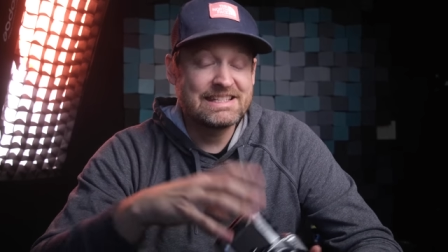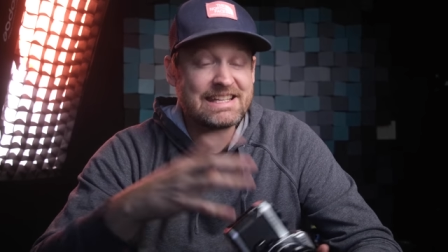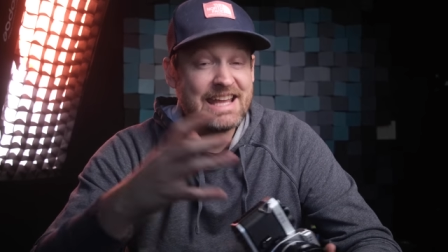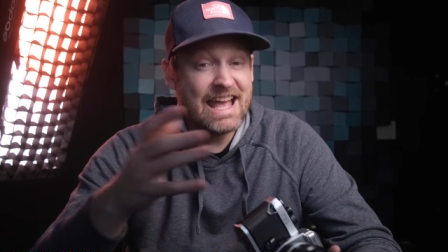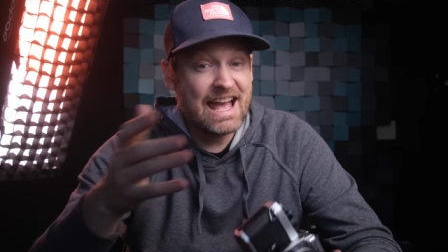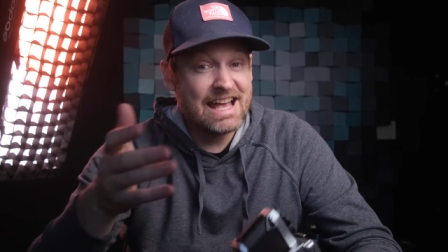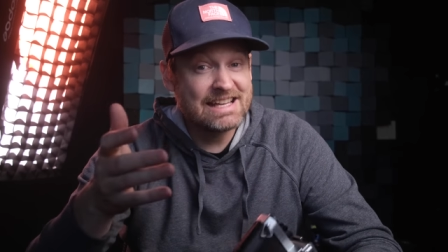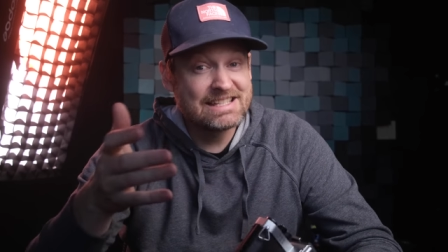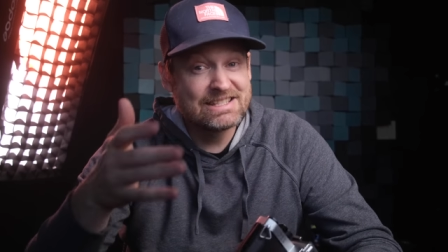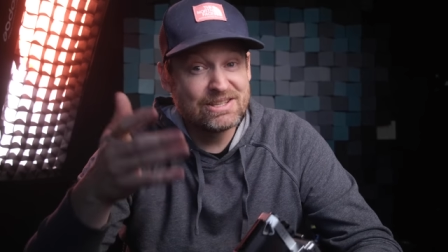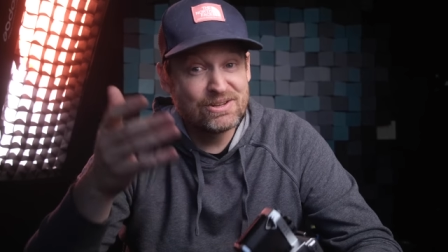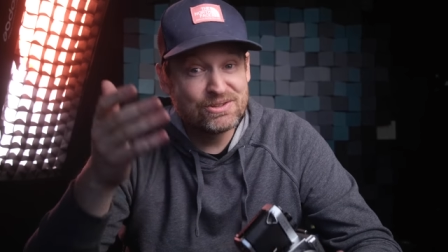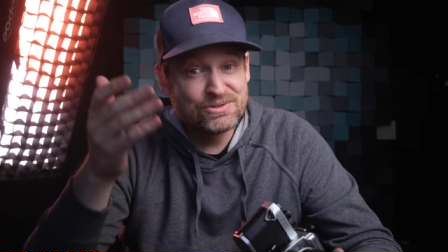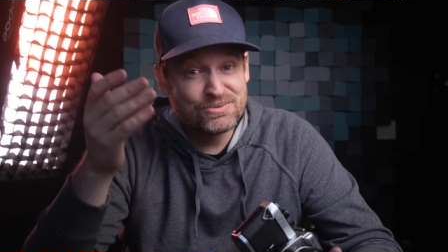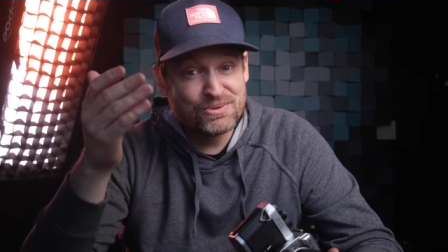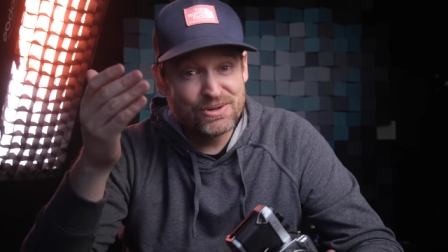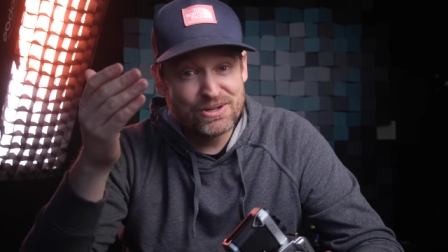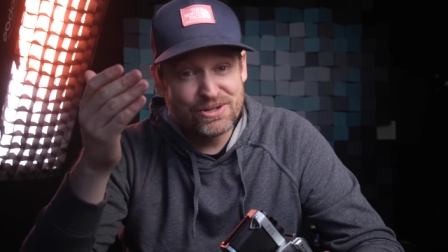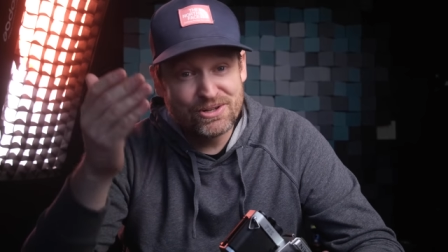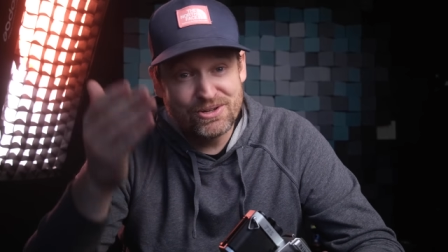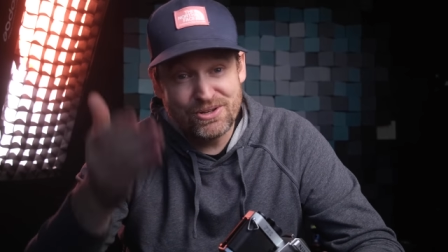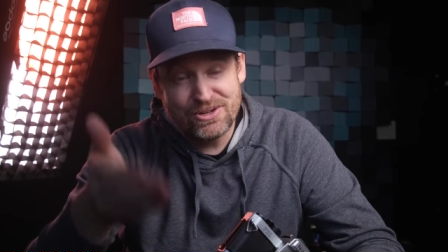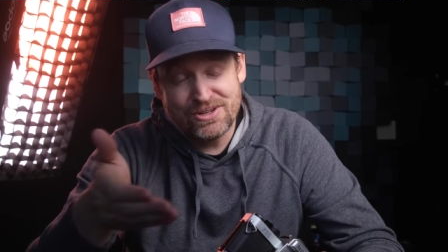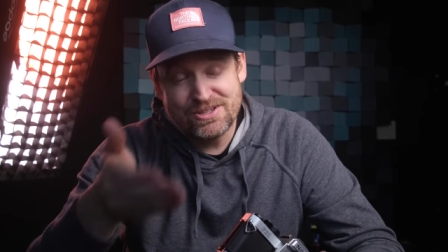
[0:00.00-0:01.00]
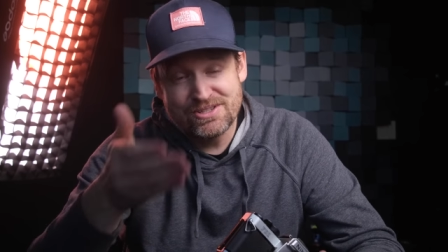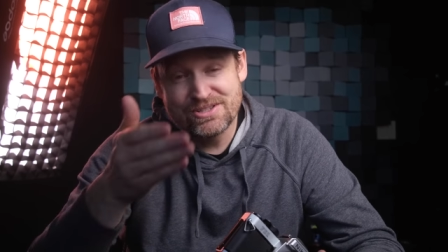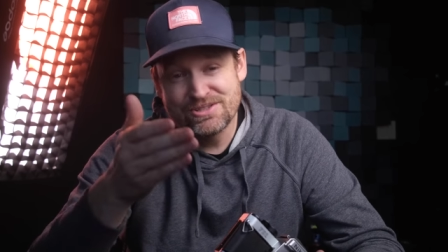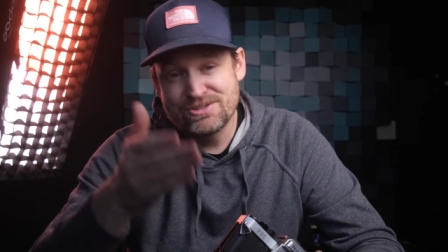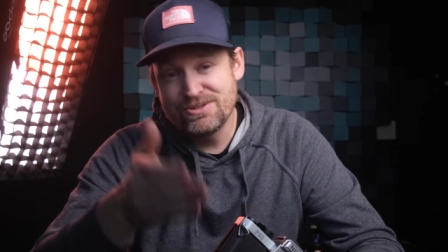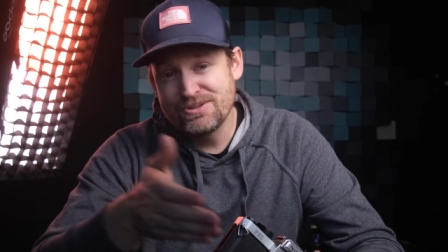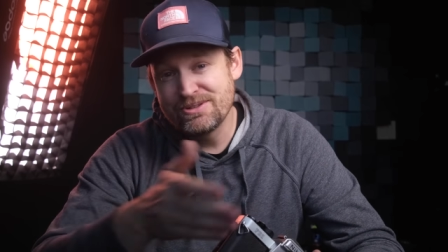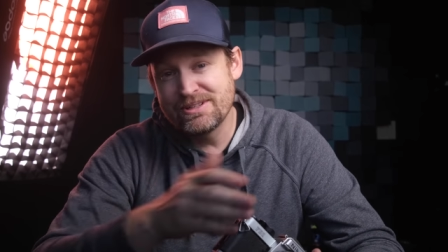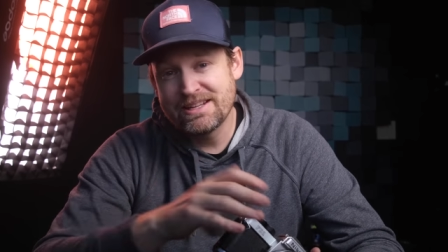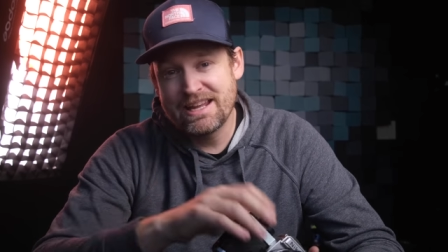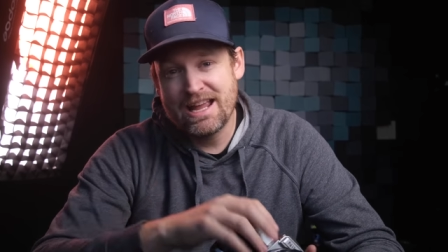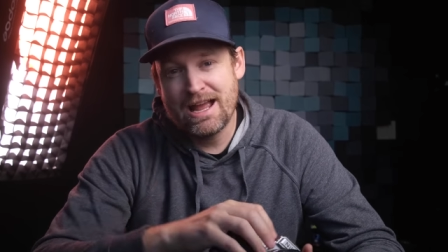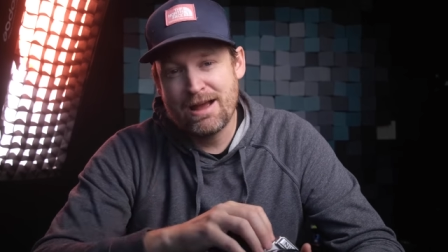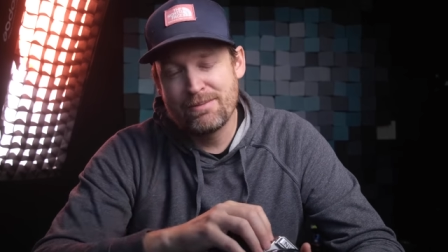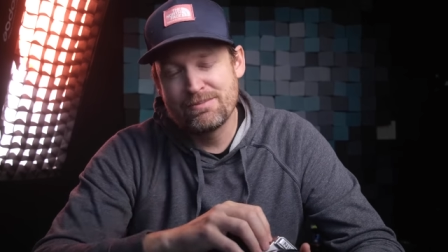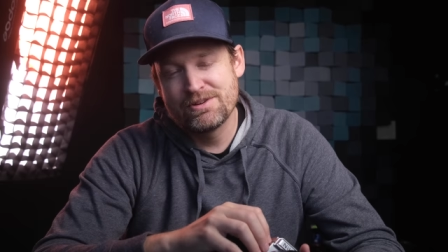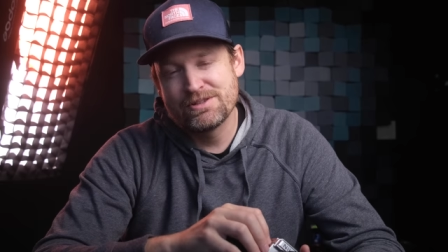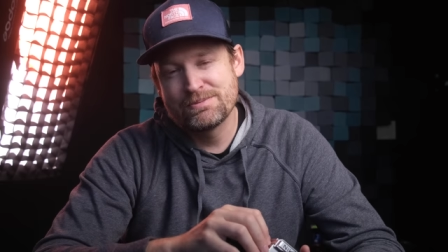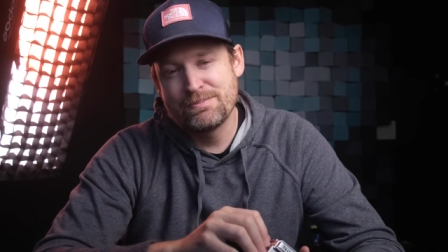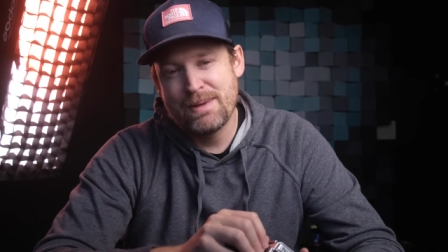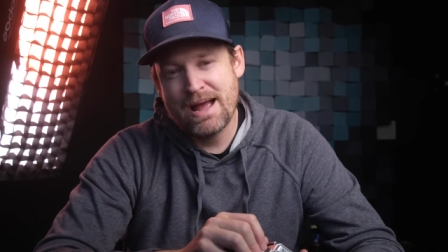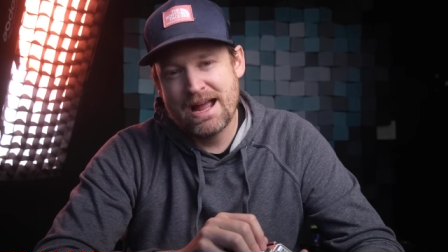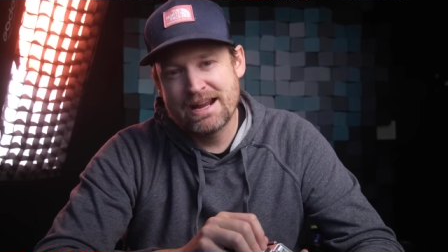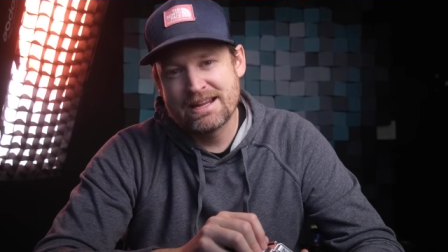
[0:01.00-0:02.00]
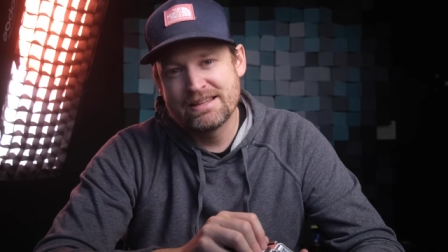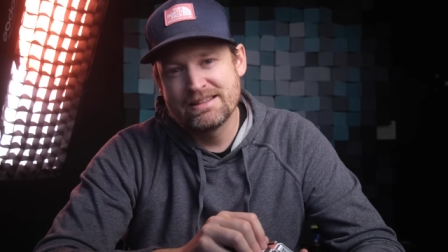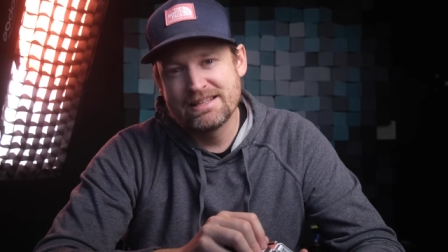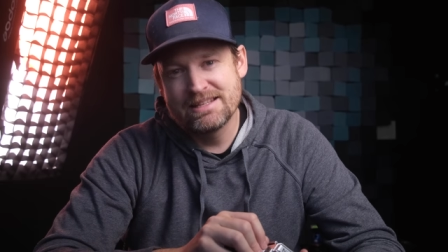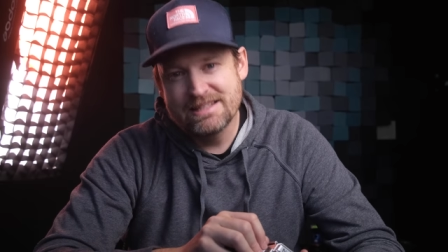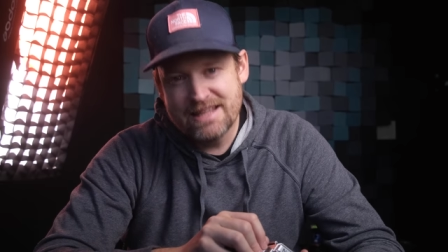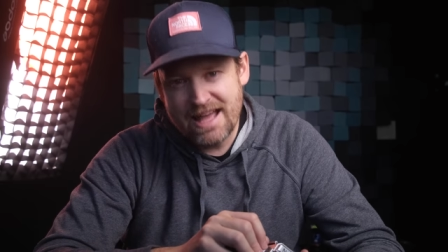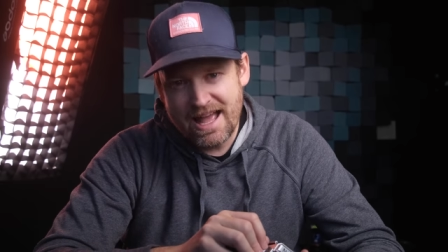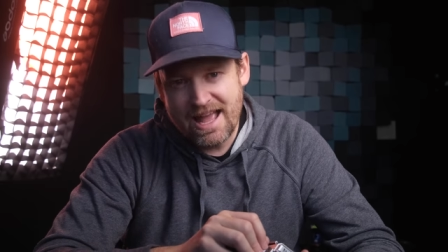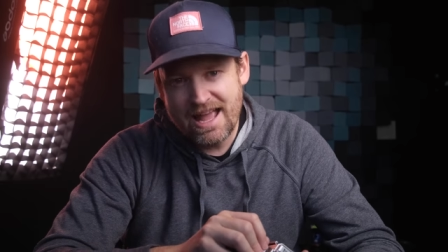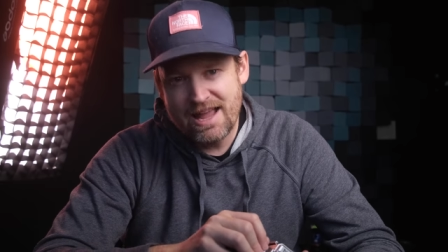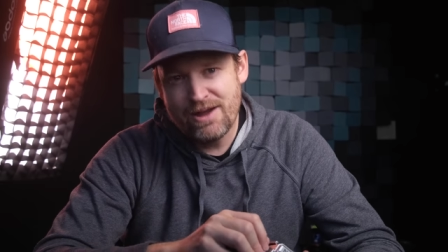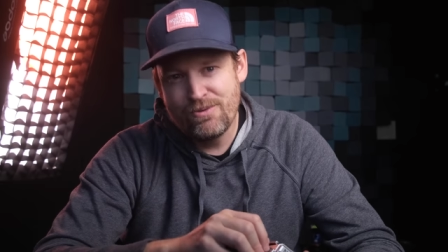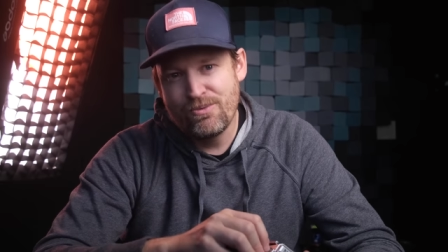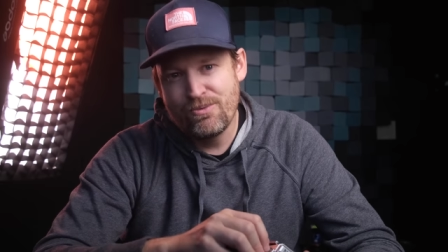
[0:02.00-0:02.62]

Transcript: Yes, those were good student cameras back in the day